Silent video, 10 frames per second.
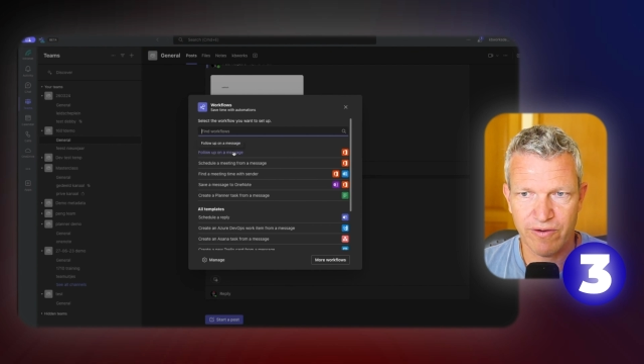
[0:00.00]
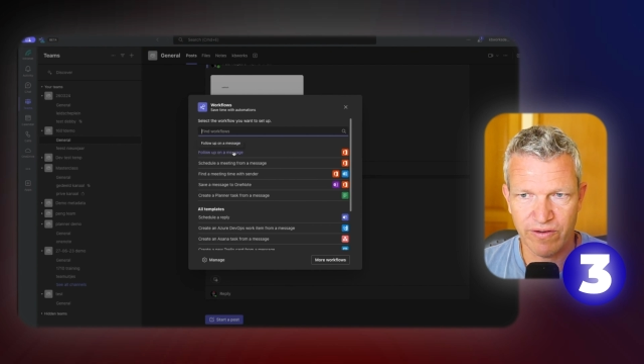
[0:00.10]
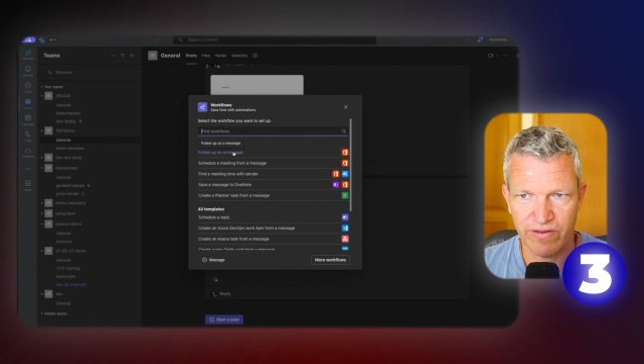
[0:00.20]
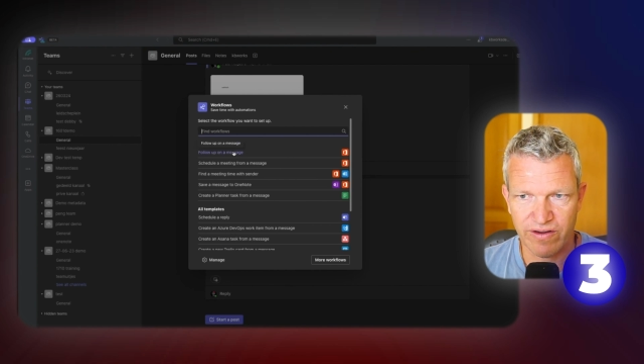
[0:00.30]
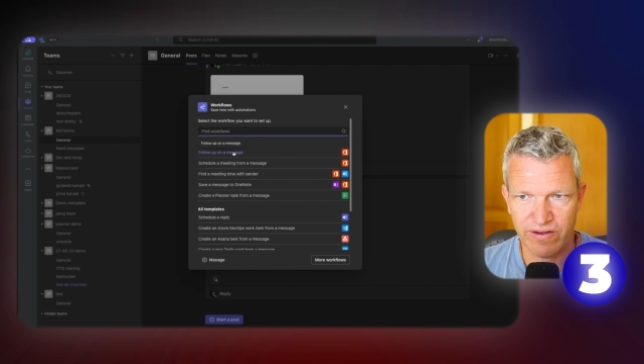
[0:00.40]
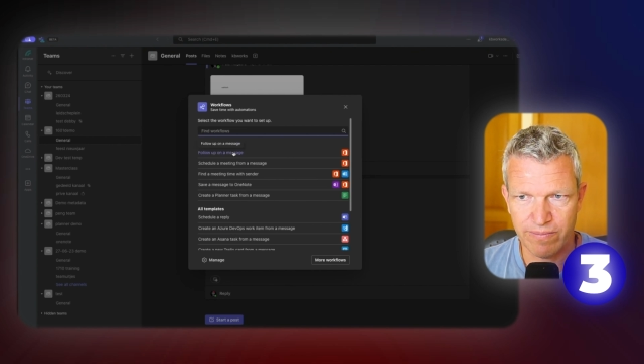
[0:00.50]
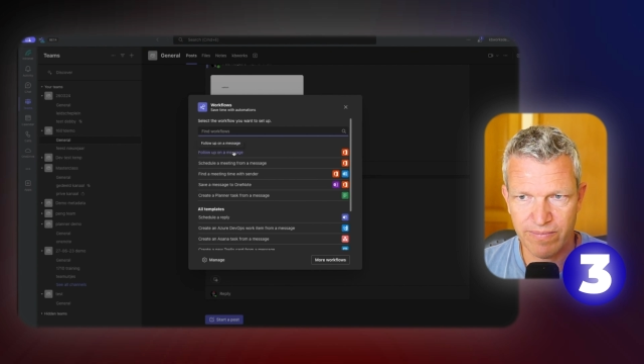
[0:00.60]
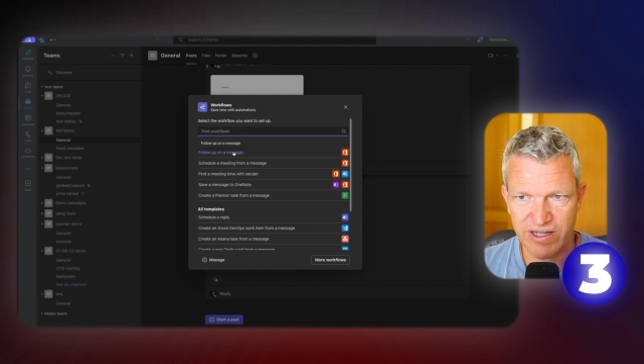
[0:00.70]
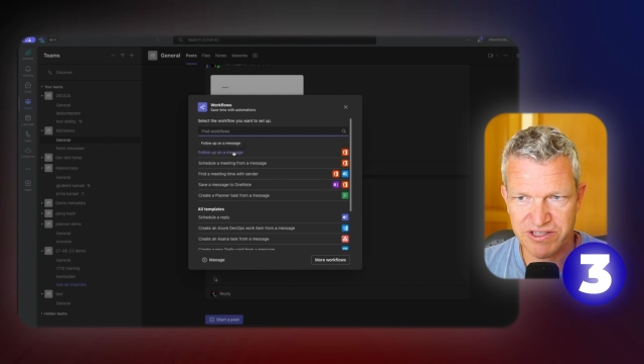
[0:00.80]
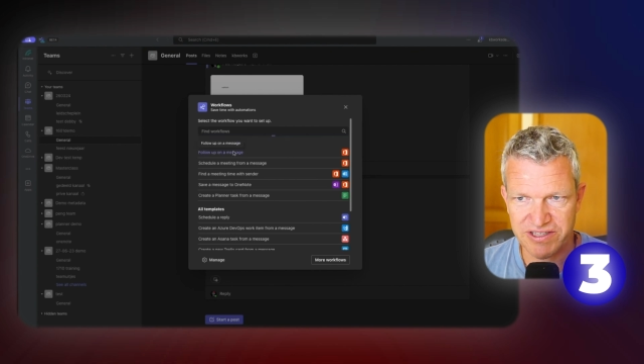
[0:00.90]
on a
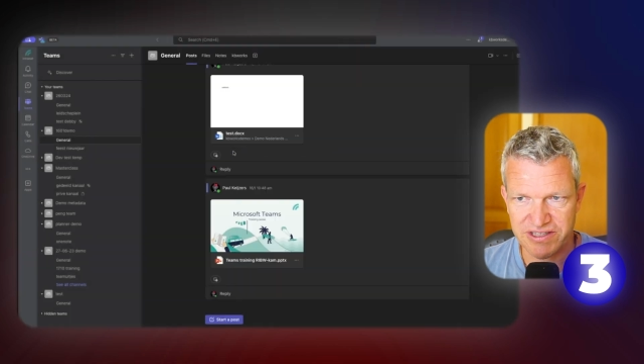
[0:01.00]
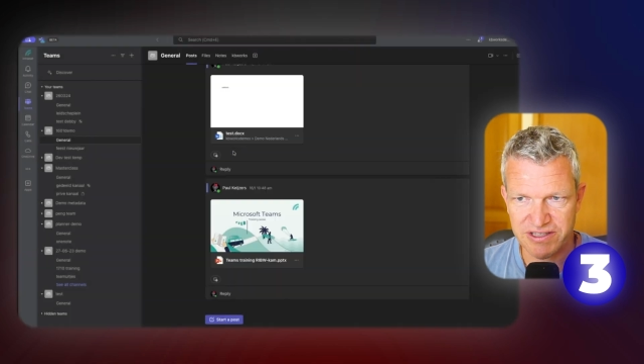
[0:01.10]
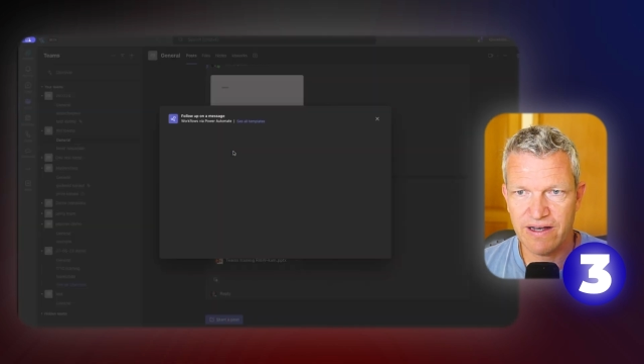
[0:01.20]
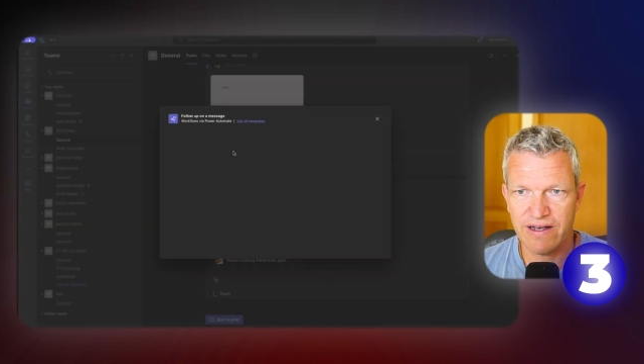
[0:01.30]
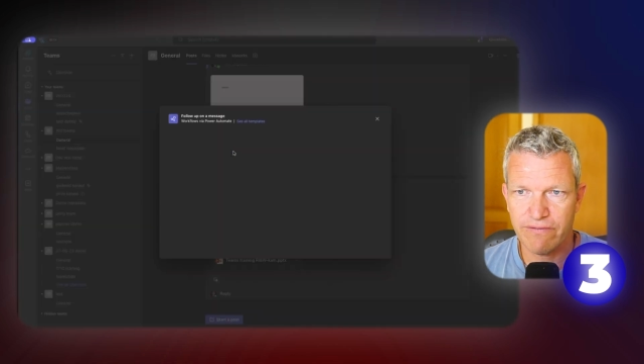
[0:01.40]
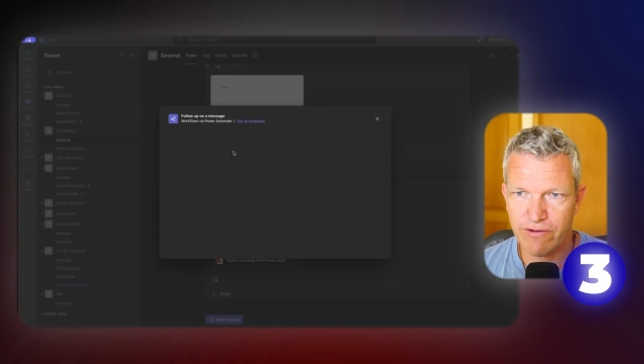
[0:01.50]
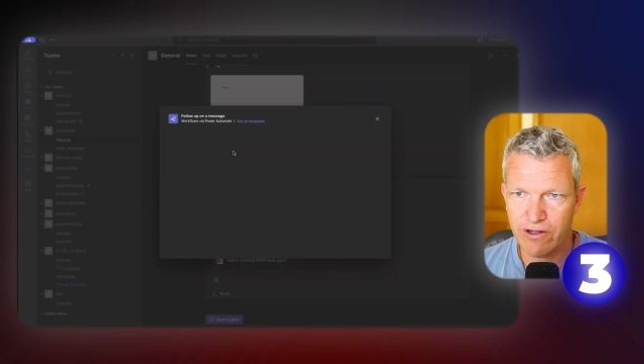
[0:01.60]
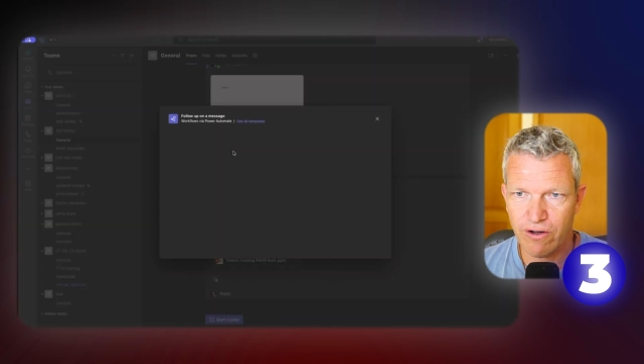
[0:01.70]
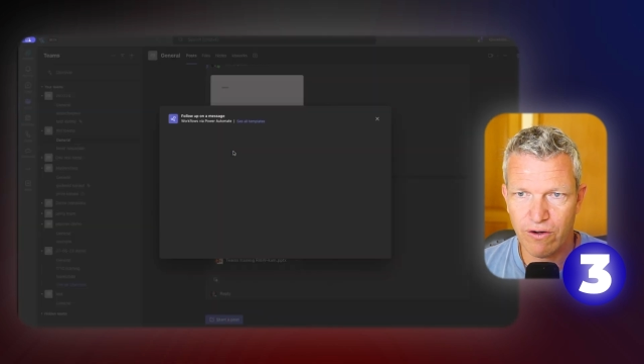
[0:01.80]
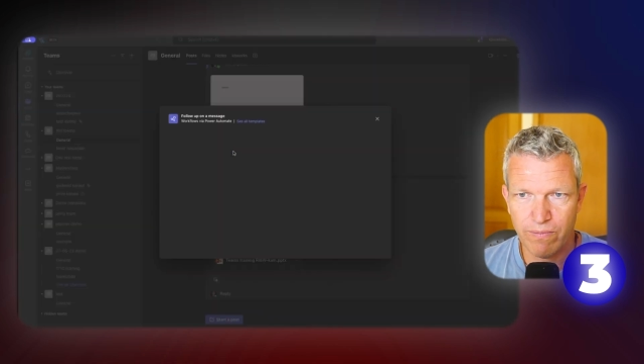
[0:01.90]
message. It
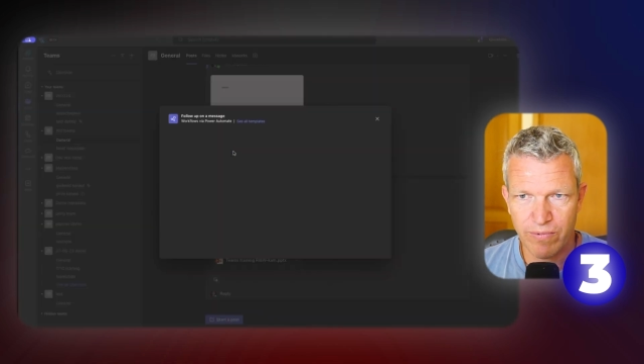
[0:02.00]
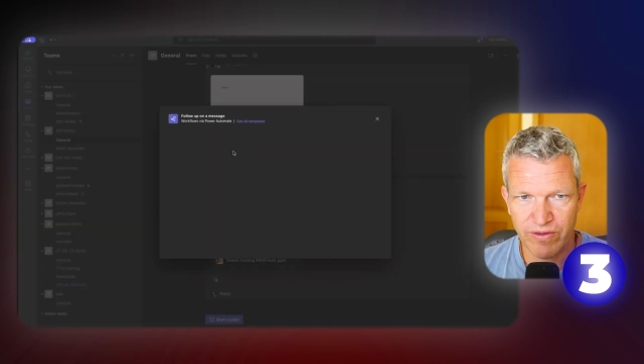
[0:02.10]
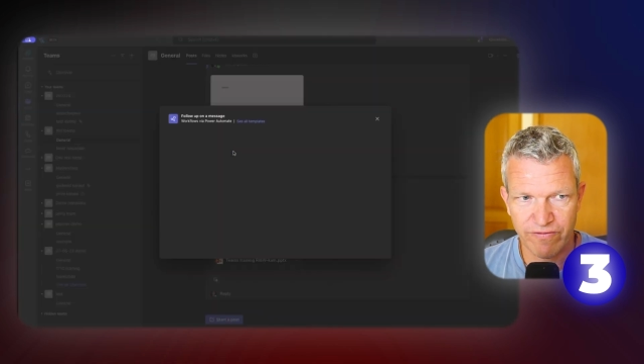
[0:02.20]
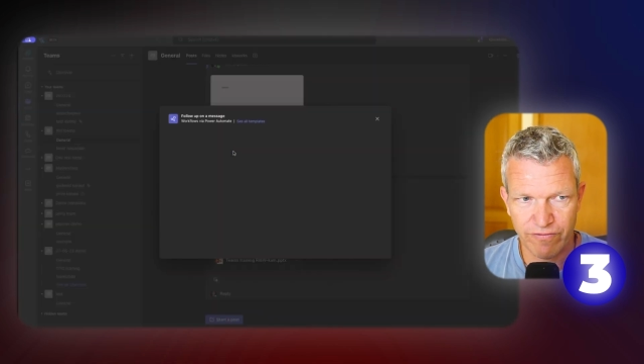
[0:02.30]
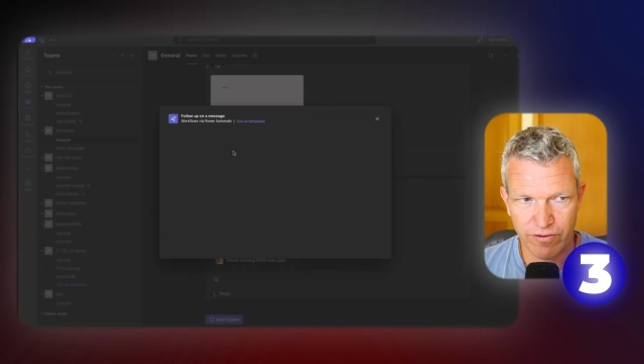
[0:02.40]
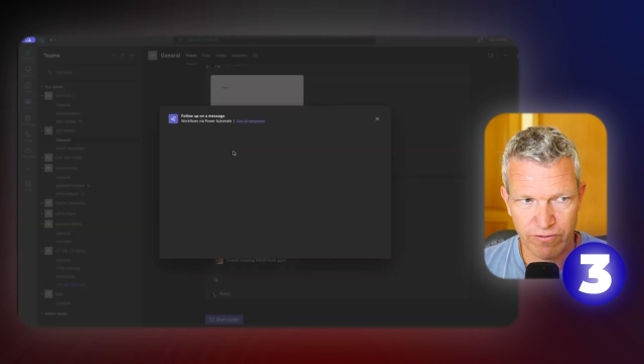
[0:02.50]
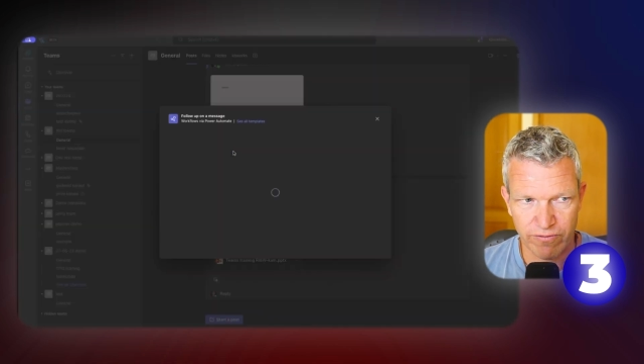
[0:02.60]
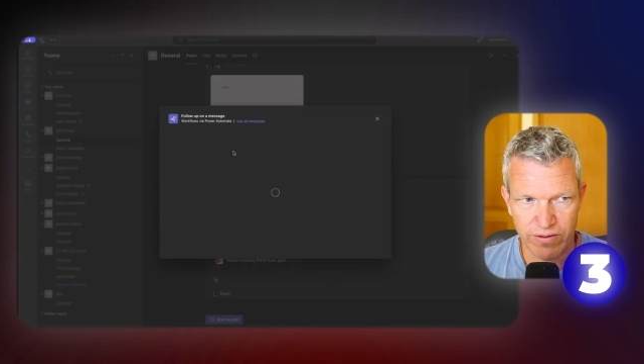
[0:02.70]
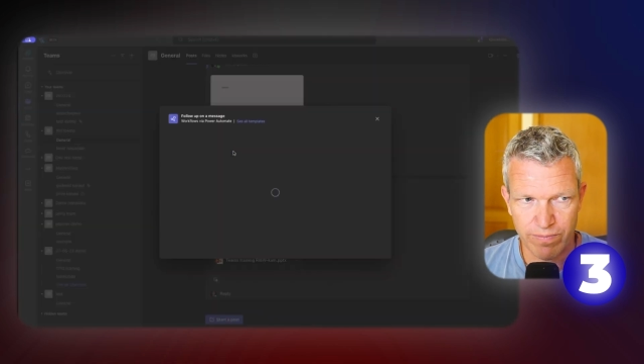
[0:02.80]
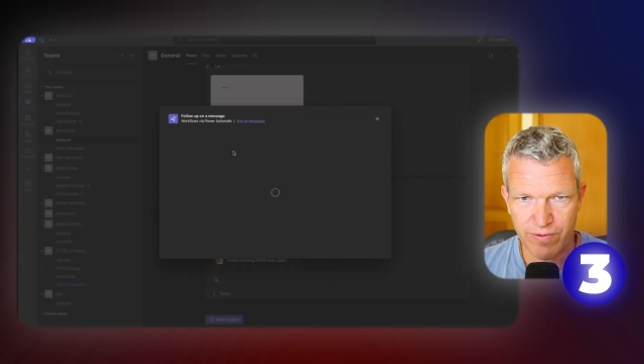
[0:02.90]
will open the
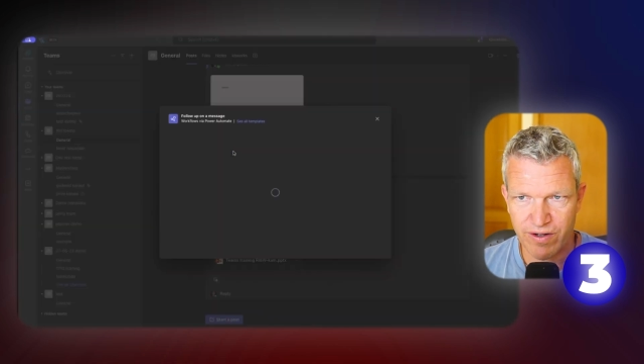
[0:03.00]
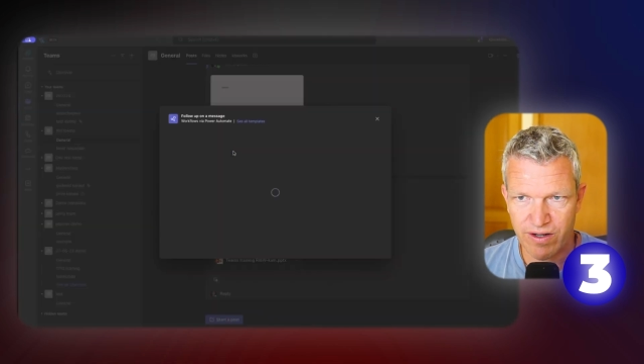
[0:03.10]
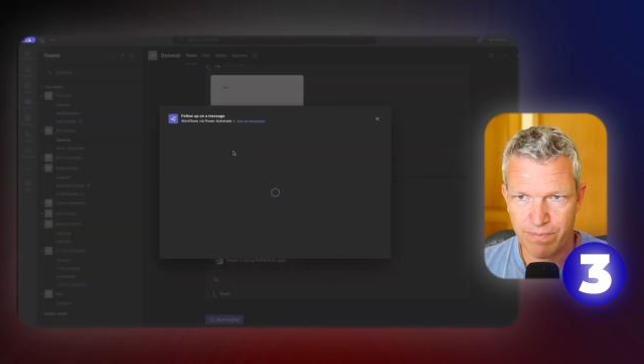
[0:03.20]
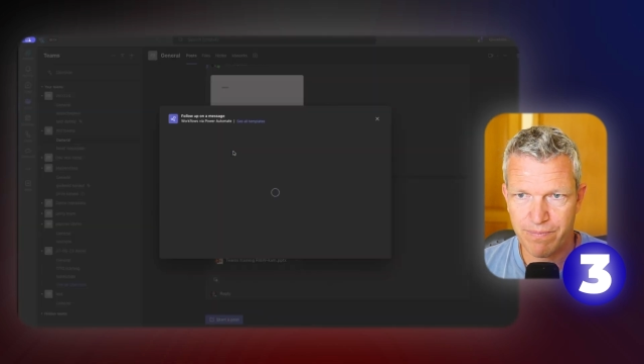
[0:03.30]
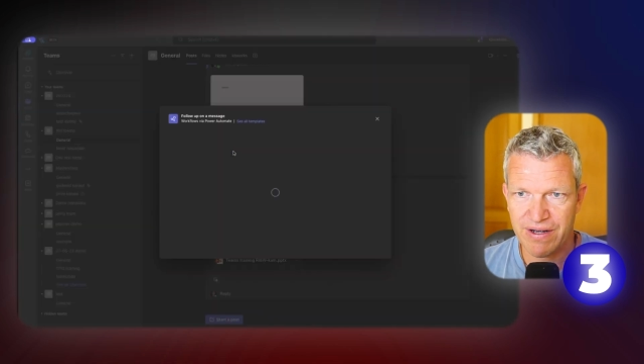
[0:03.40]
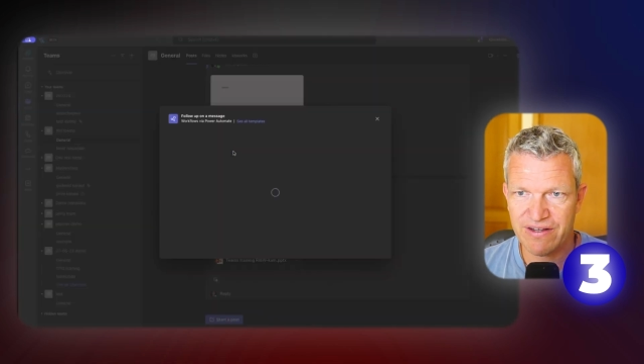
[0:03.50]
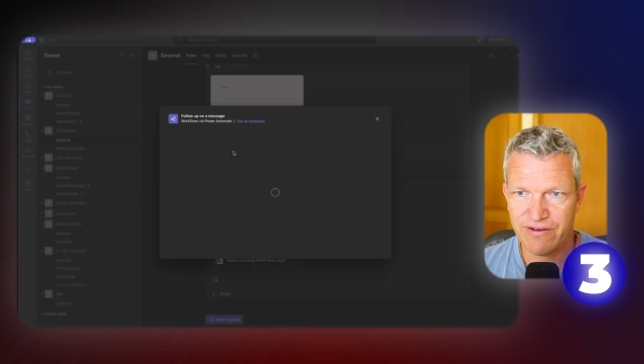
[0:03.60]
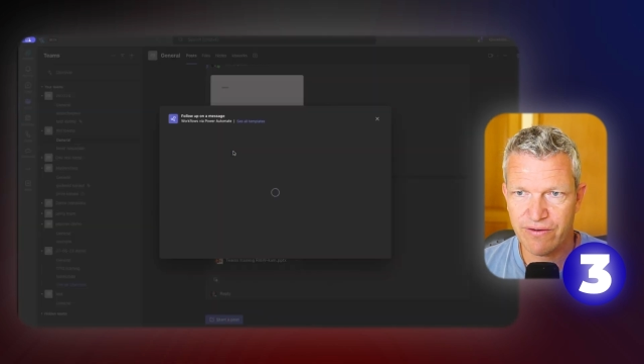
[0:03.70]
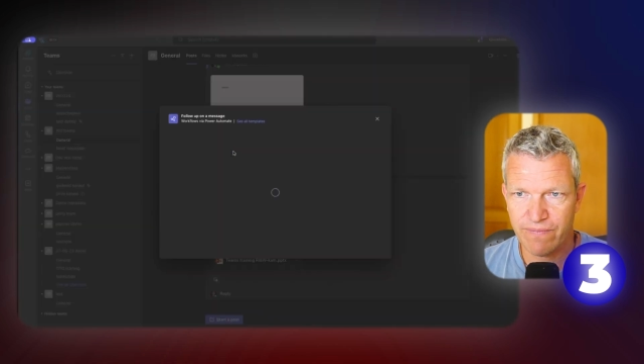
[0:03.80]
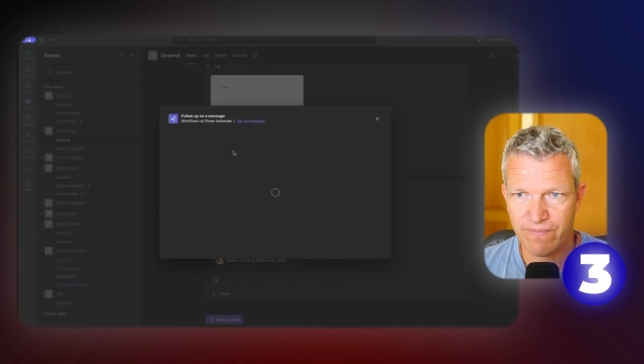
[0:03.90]
follow-up uh,
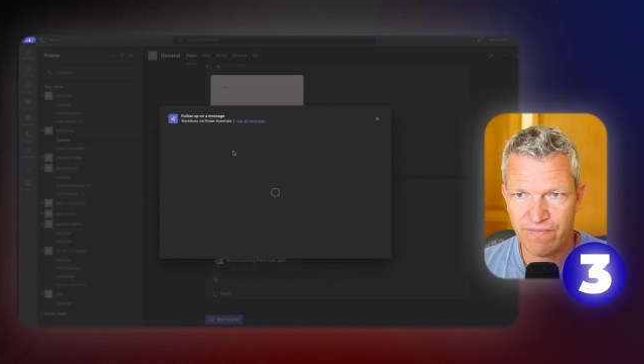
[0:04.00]
panel